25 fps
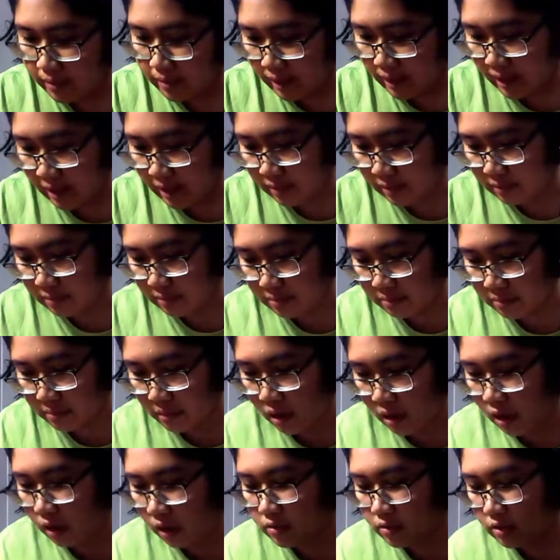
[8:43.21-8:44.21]
and
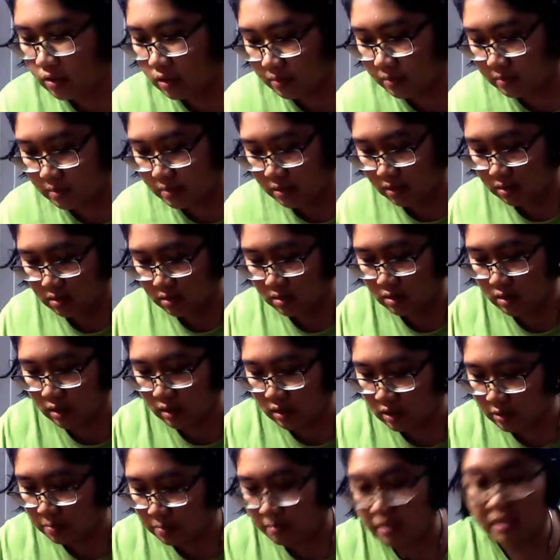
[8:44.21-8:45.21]
obviously since
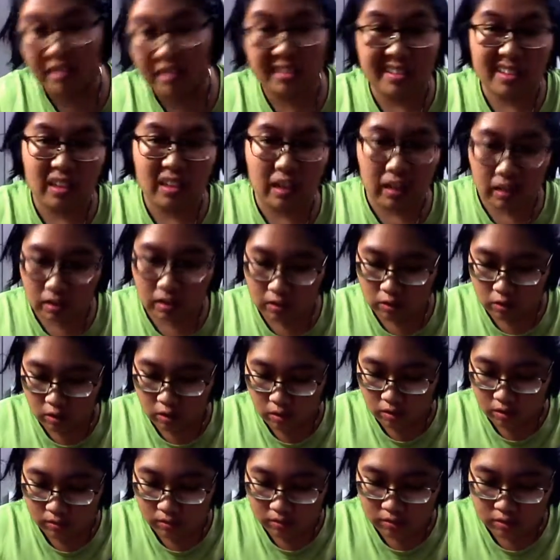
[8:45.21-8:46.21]
it's been like you
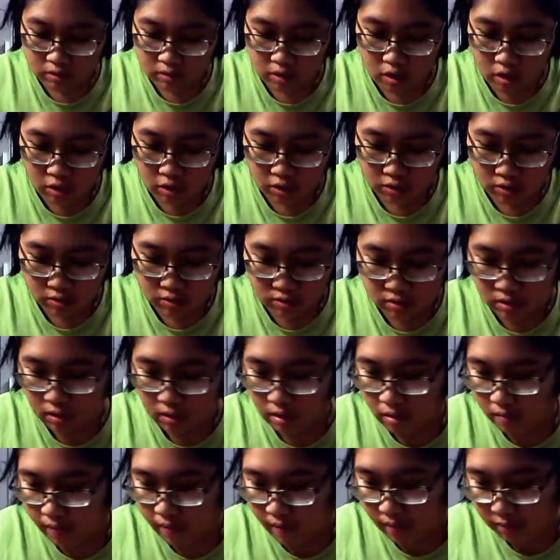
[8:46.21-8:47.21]
know tossed
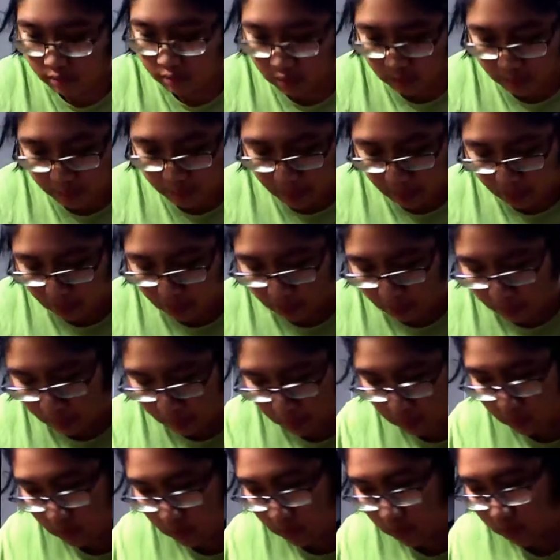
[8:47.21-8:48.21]
around in the mail and
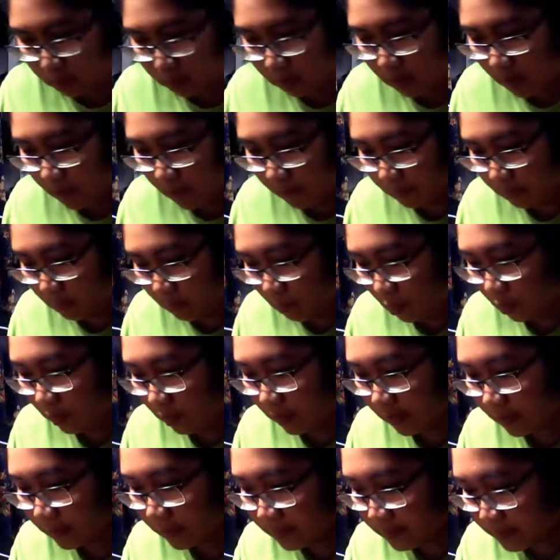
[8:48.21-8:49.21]
whatnot, um,
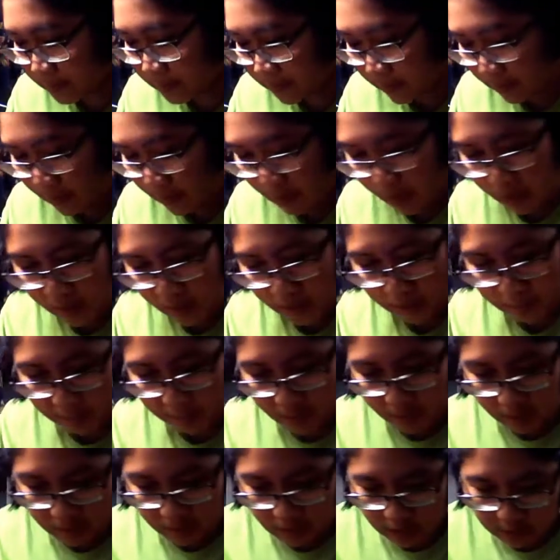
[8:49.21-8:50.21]
more um,
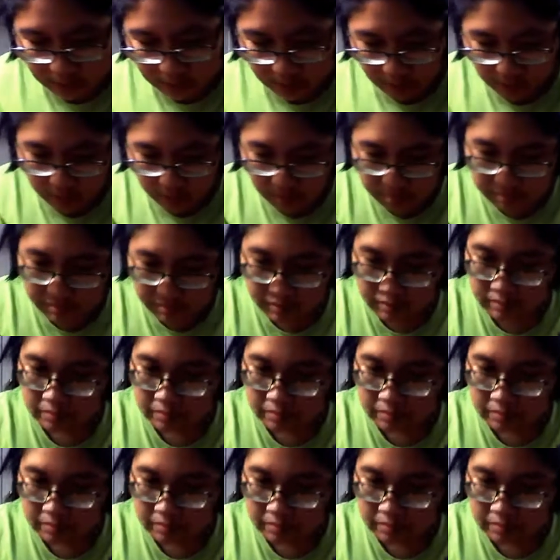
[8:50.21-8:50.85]
gases build up.